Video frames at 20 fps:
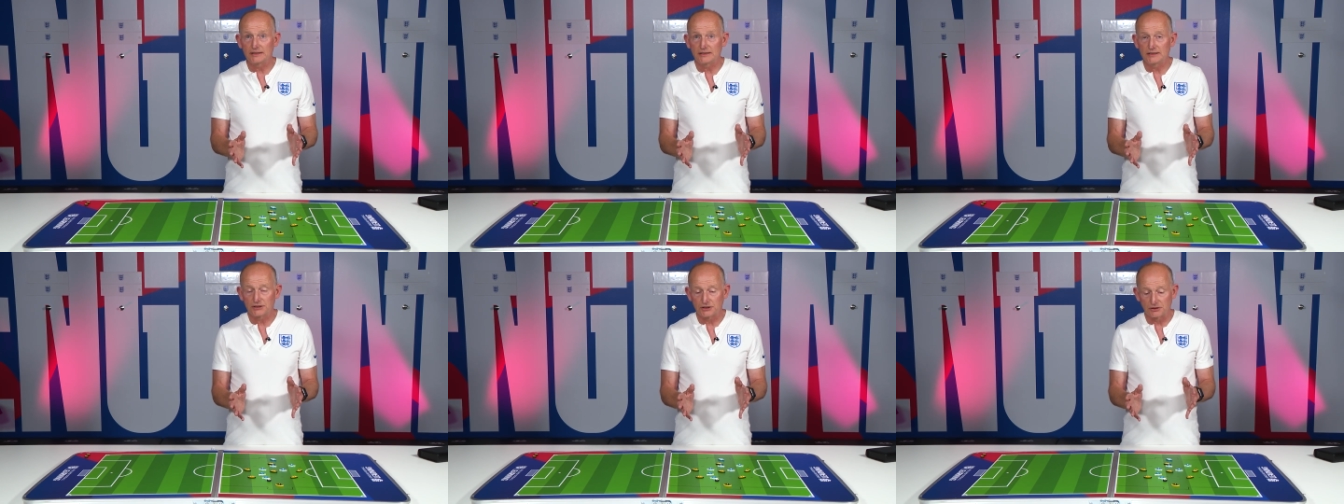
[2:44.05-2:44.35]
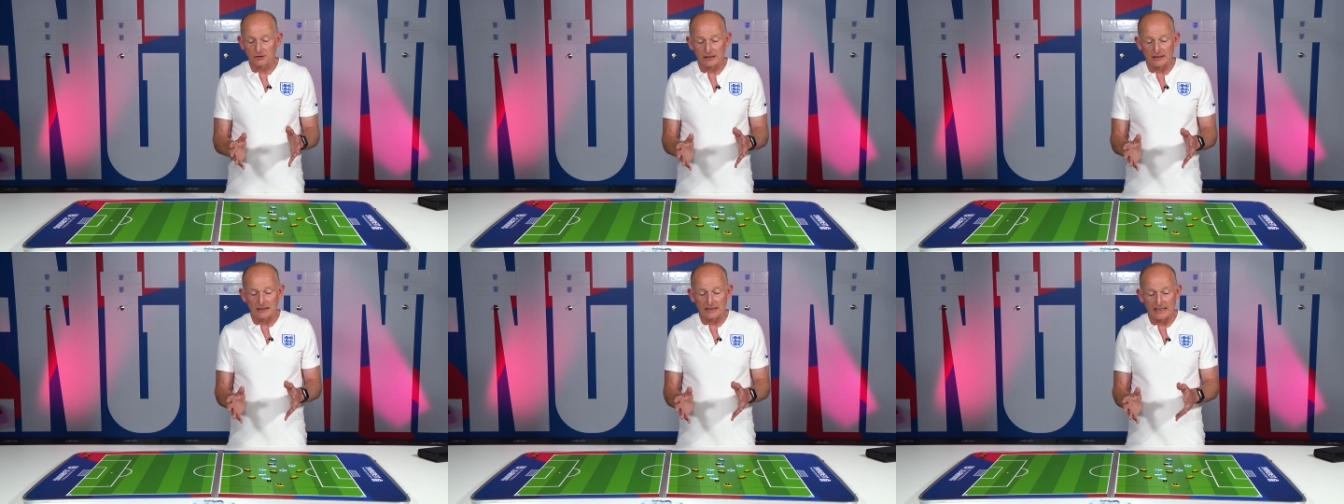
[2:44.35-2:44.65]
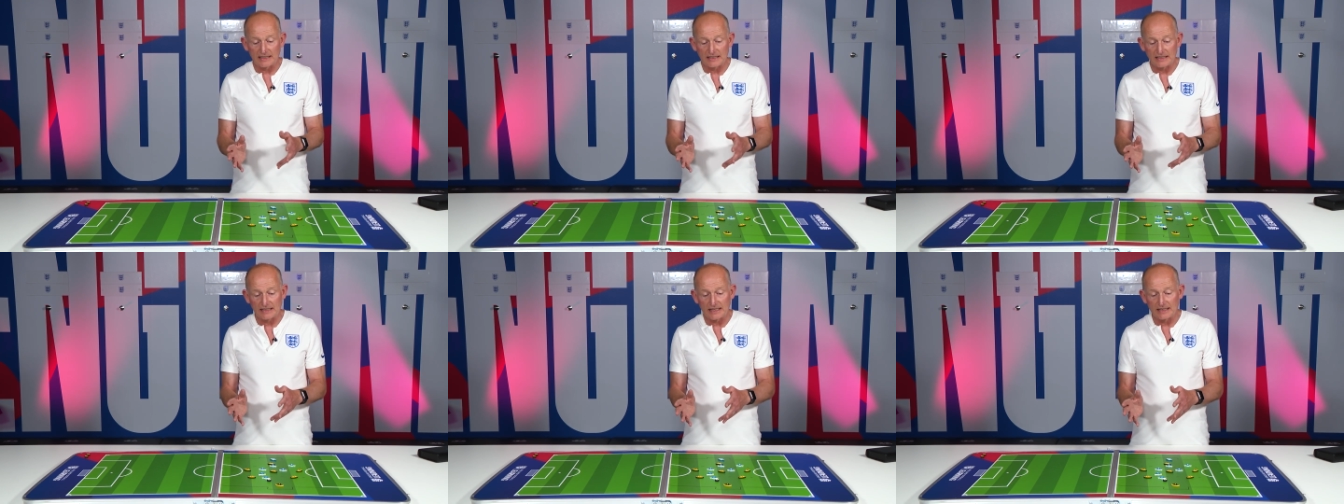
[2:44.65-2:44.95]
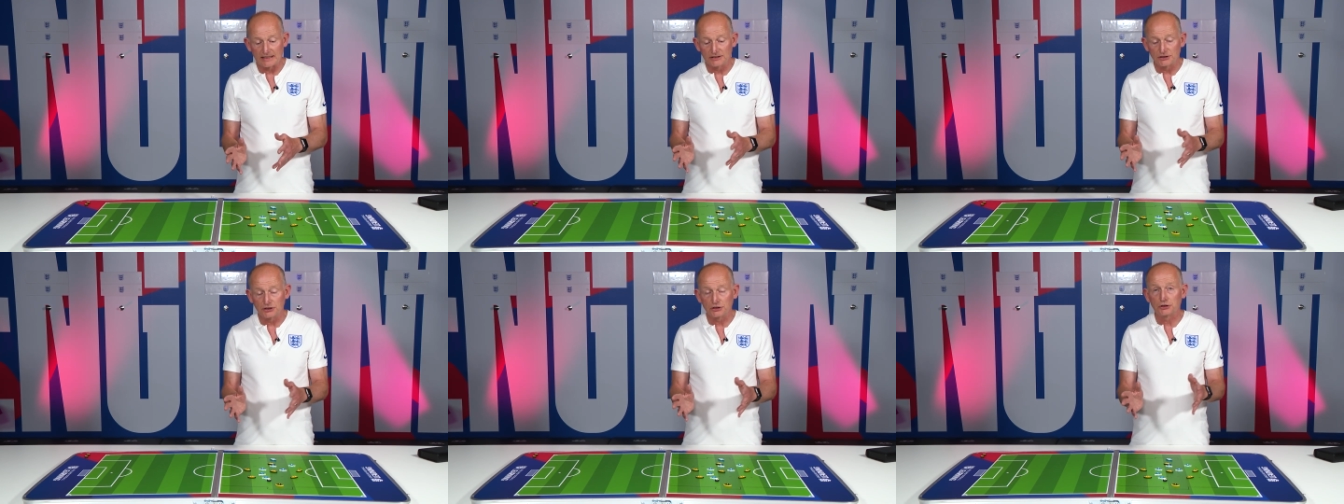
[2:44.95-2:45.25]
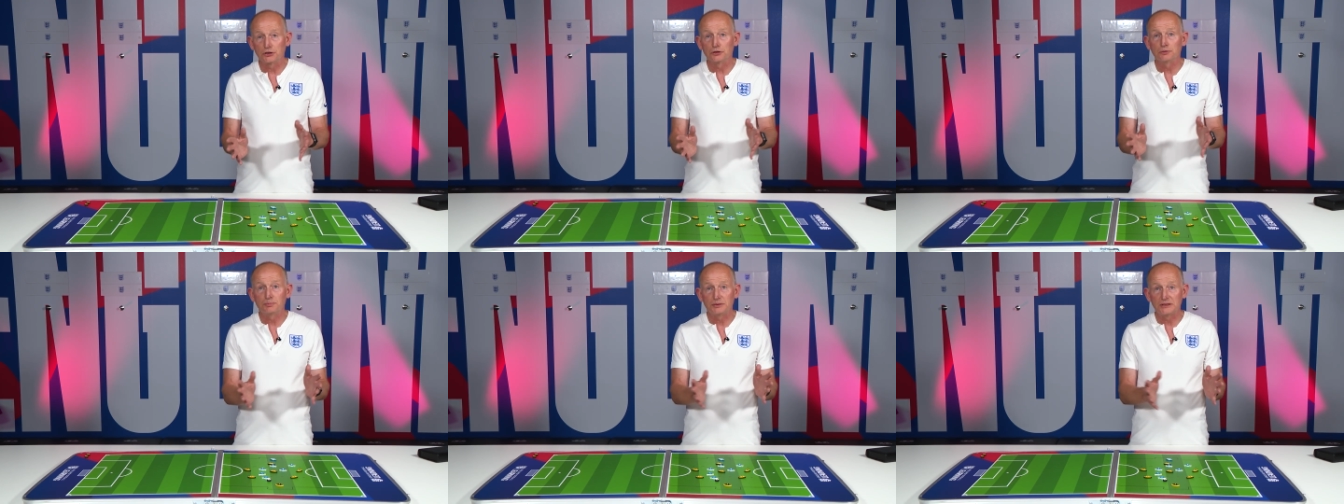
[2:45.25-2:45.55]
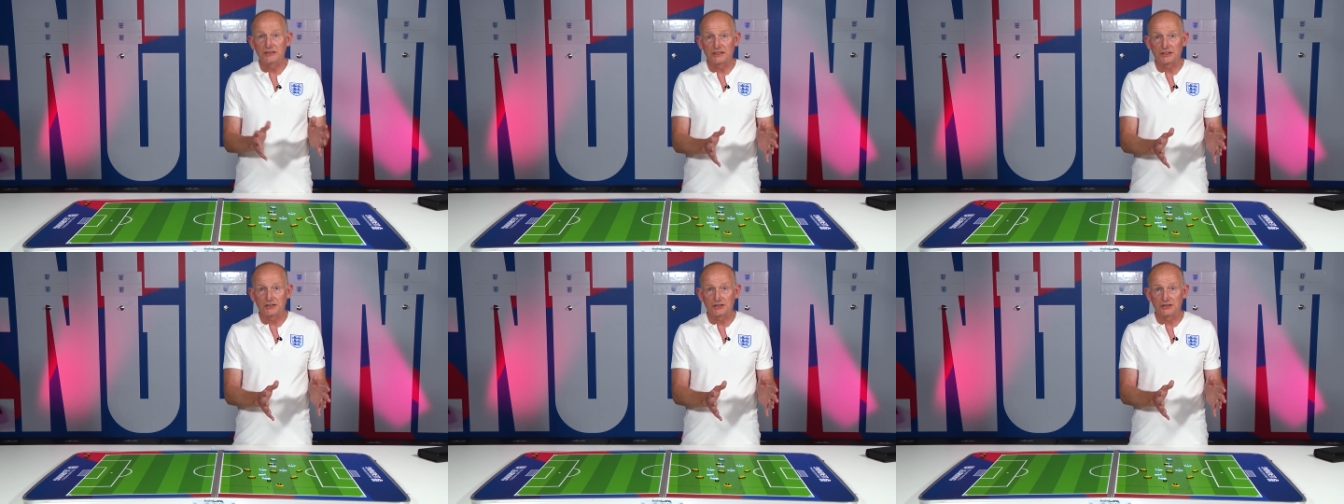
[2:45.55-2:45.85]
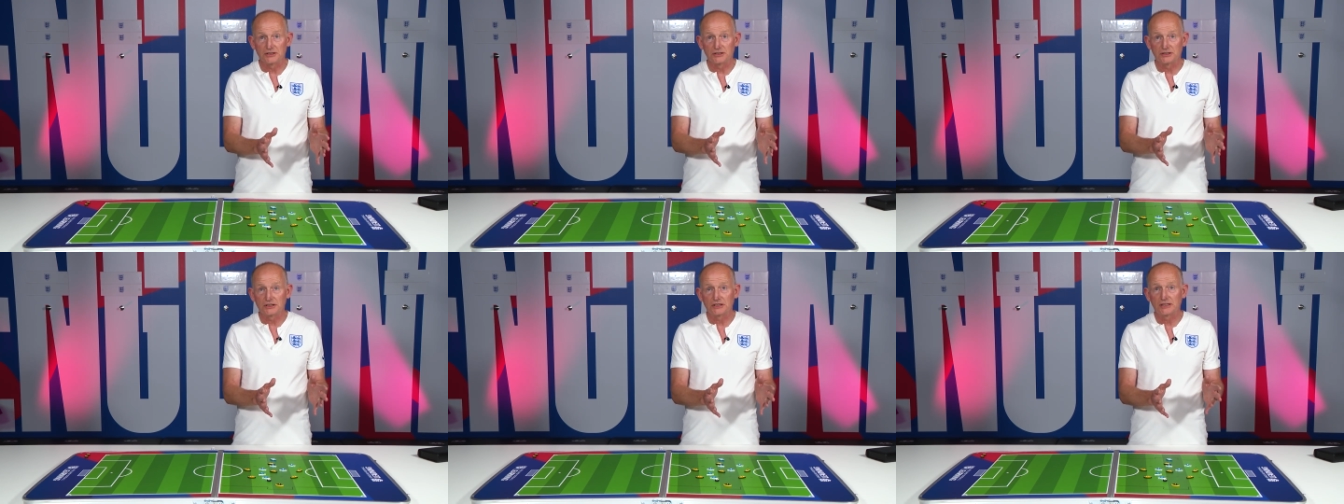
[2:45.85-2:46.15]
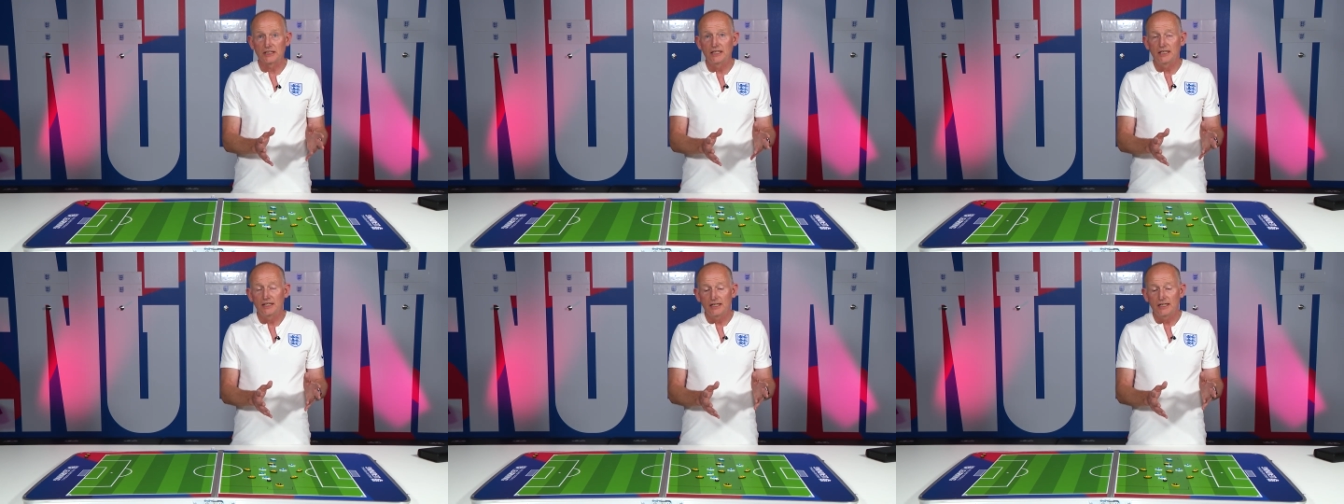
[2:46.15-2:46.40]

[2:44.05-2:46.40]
so that they can get into good positions